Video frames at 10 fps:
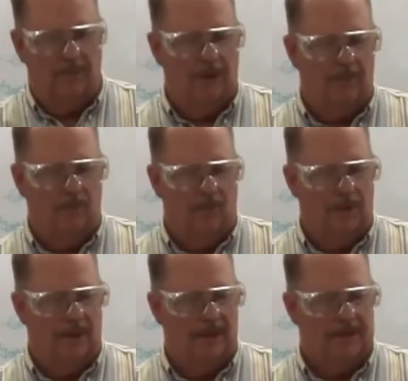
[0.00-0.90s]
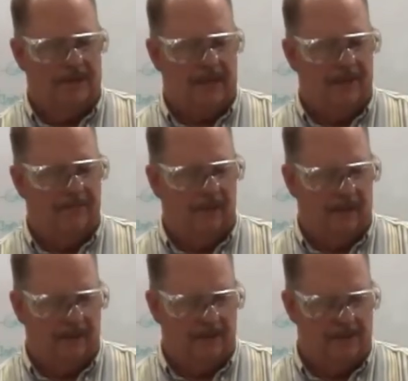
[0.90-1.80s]
number one, saved
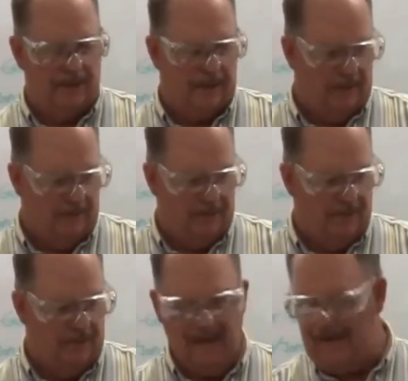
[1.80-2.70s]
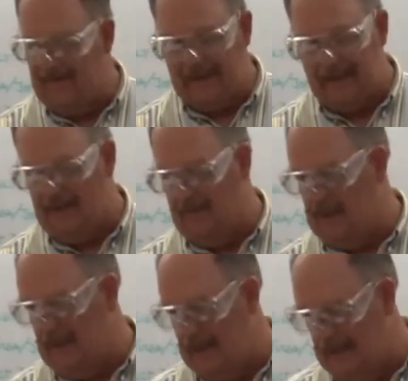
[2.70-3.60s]
electricity. Number two, haven't had to
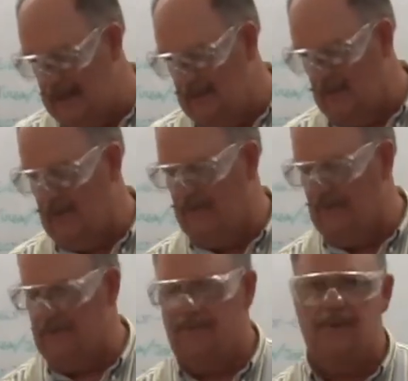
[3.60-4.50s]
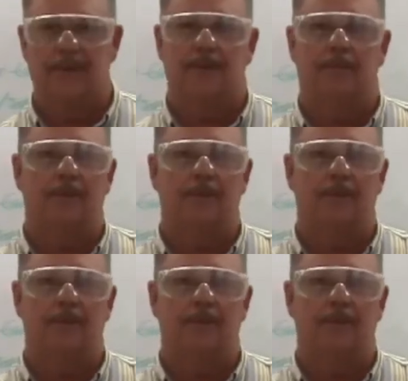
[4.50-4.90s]
buy any more of those fluorescent